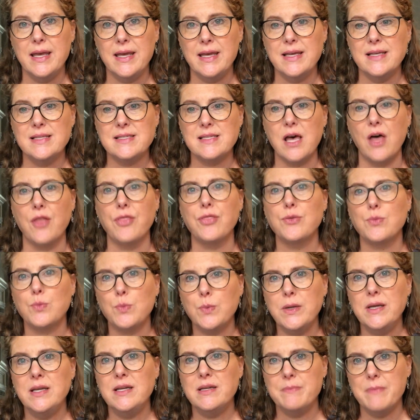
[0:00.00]
is a
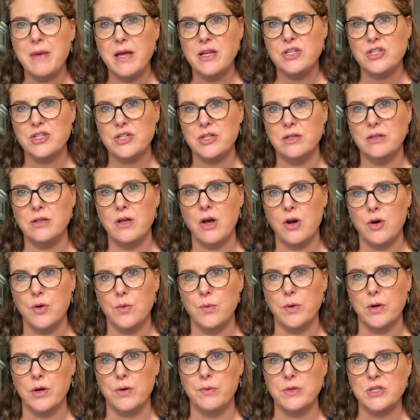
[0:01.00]
three-dimensional
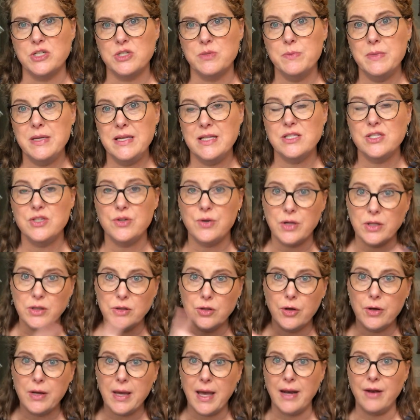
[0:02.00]
artwork, which means you
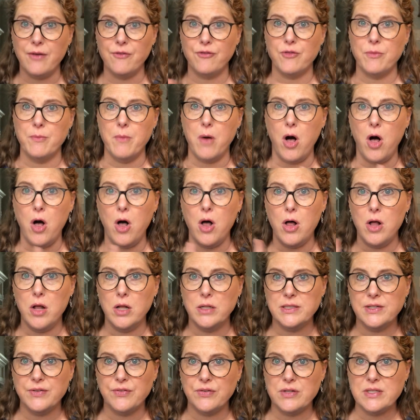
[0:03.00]
can look at it from
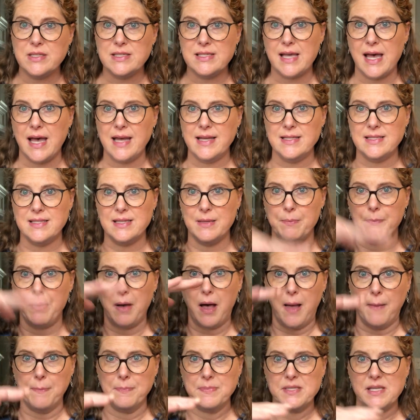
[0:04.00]
all different sides. It
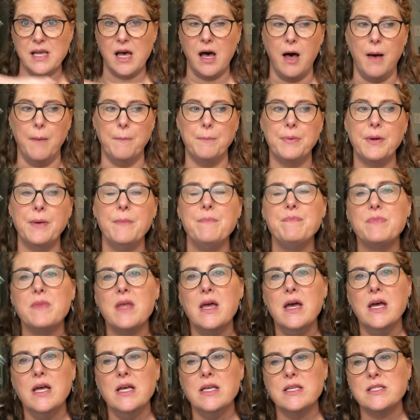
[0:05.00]
pops up.
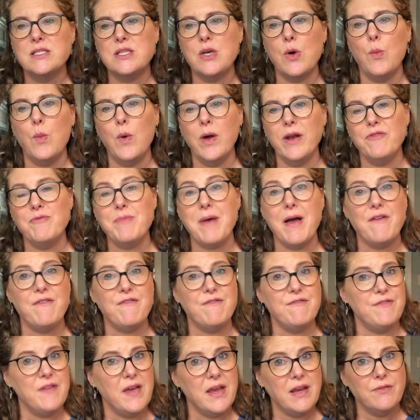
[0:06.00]
So one of my
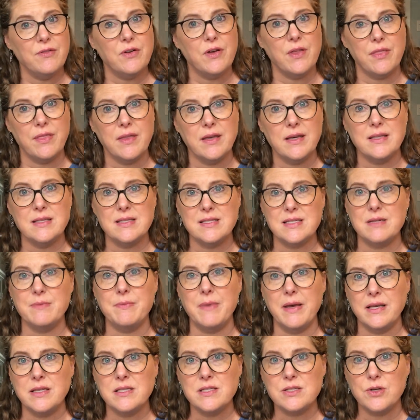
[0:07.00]
favorite things to
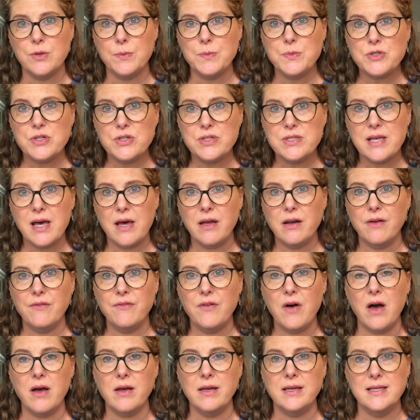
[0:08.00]
make sculptures out
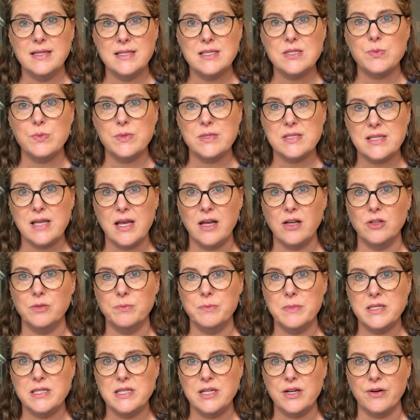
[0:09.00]
of is recycled
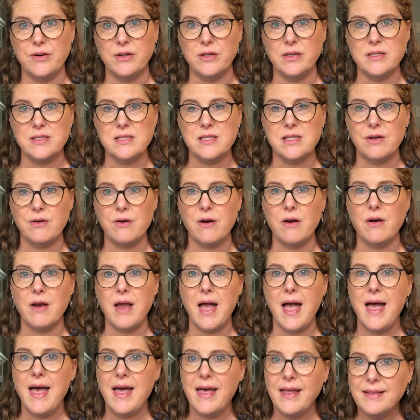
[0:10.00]
materials. There are
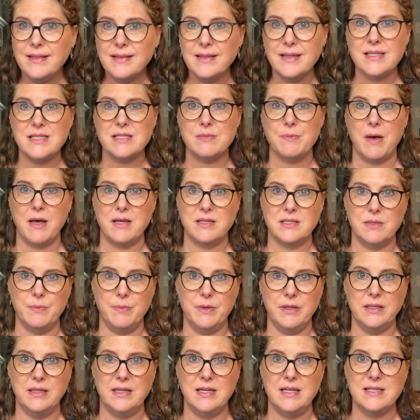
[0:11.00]
endless
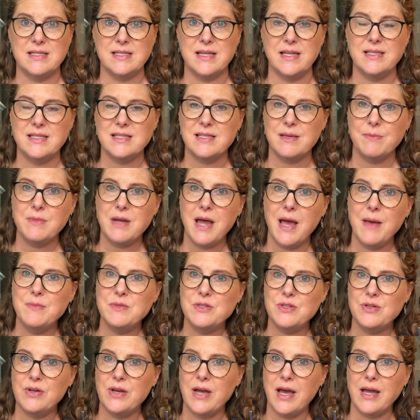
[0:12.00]
possibilities, and
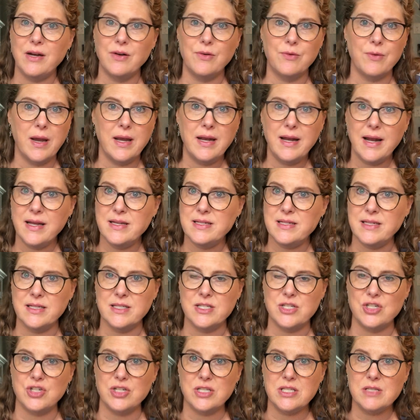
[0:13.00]
sometimes you get great
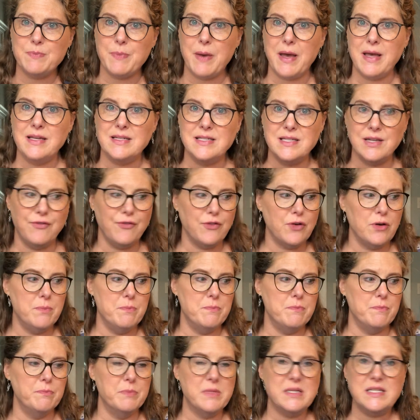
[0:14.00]
ideas just by different
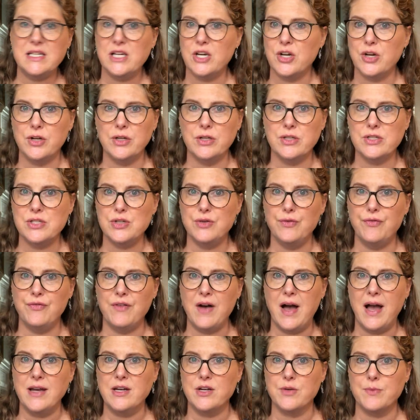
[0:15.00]
materials you
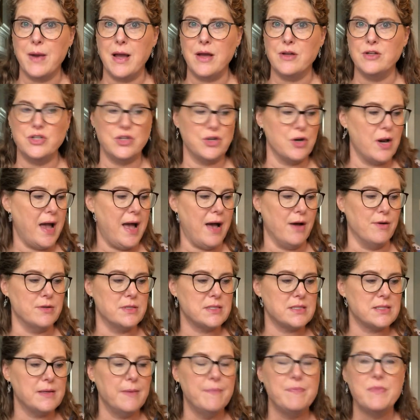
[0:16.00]
find around your
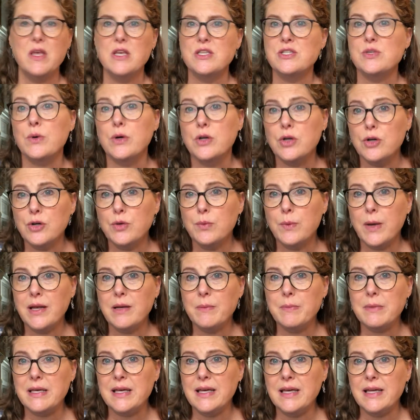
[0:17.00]
house. So a good way
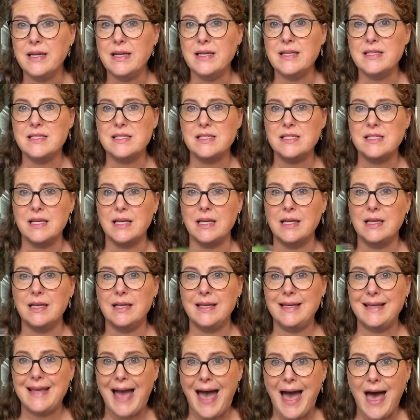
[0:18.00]
to begin is to
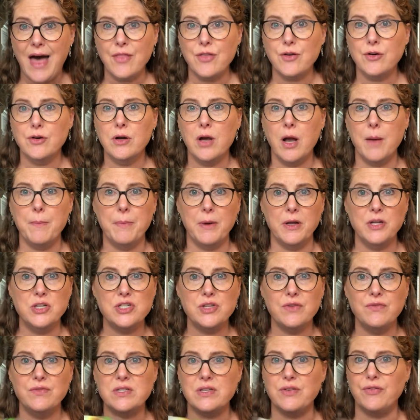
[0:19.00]
gather a
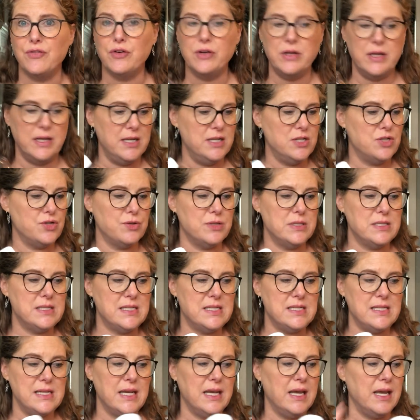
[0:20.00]
bunch of different
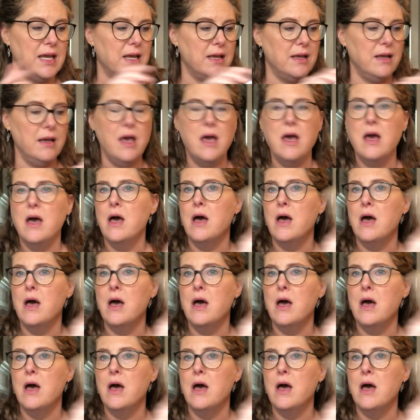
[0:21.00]
interesting